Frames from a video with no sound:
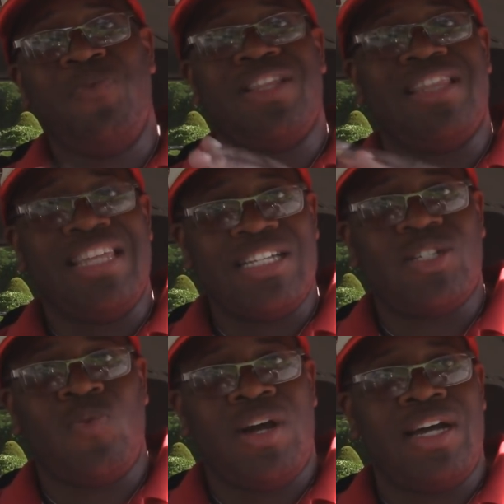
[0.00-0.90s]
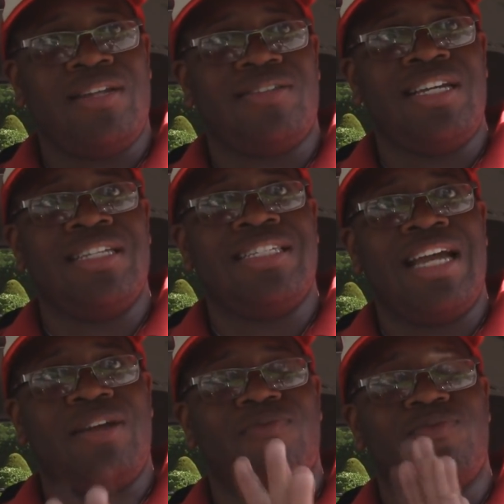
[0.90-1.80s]
with this one, seeing
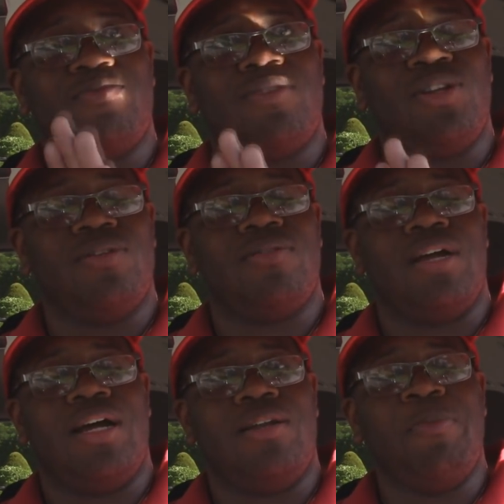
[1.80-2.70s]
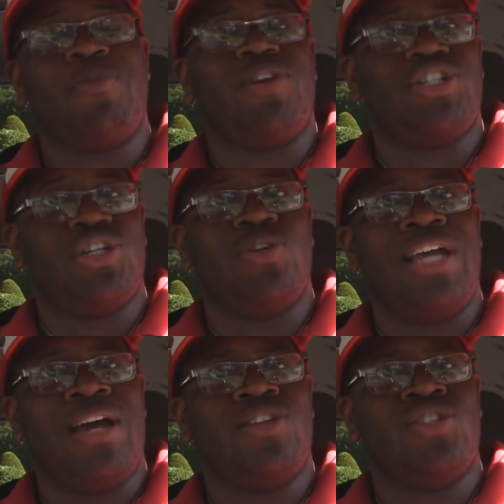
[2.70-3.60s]
that Limerick
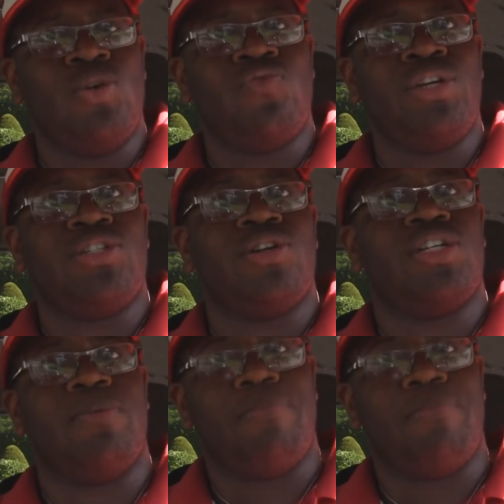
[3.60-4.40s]
Showdown is no research and